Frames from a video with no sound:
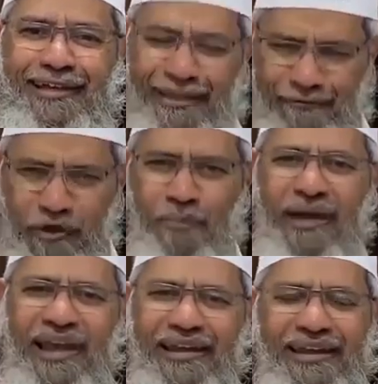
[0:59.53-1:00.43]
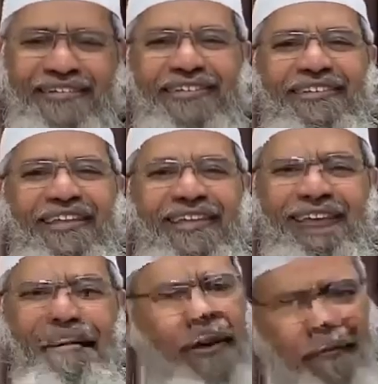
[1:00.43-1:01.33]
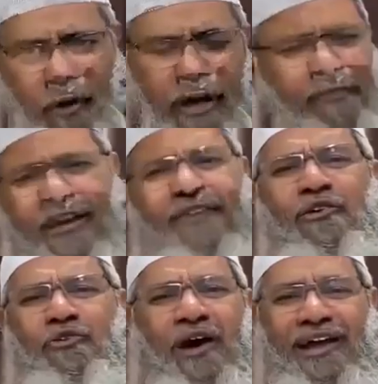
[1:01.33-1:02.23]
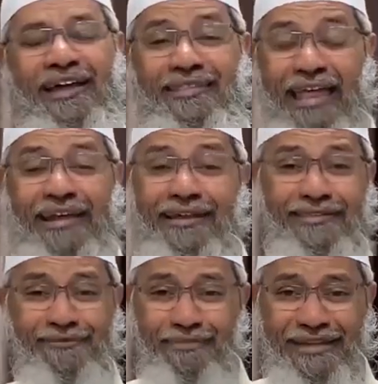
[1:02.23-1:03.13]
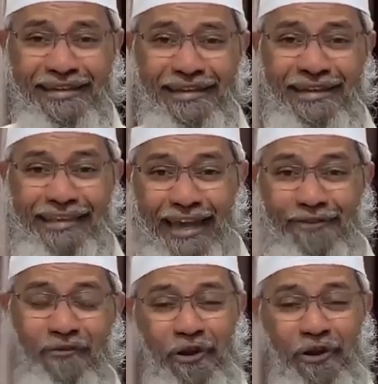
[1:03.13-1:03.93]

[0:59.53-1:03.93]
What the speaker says: If you're buried, it's in the grave. If not, wherever you are. That doesn't mean that if